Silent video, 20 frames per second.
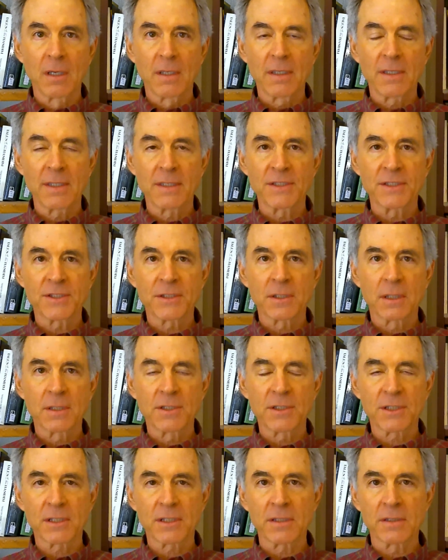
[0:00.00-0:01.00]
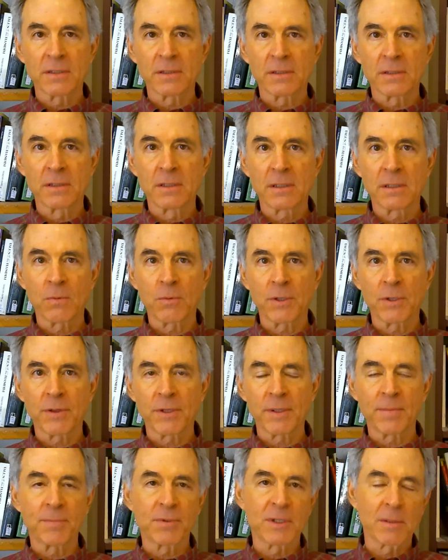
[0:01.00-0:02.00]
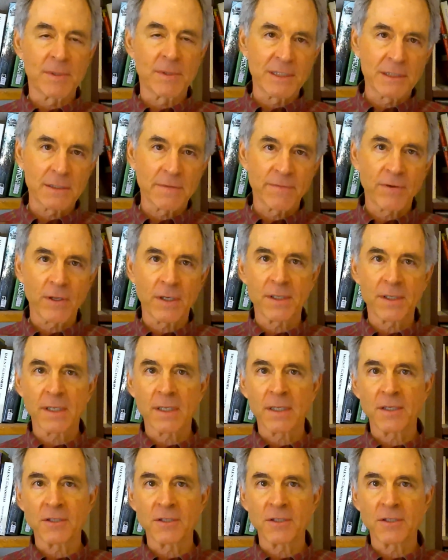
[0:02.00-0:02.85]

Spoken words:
He's skilled with implements of hunting.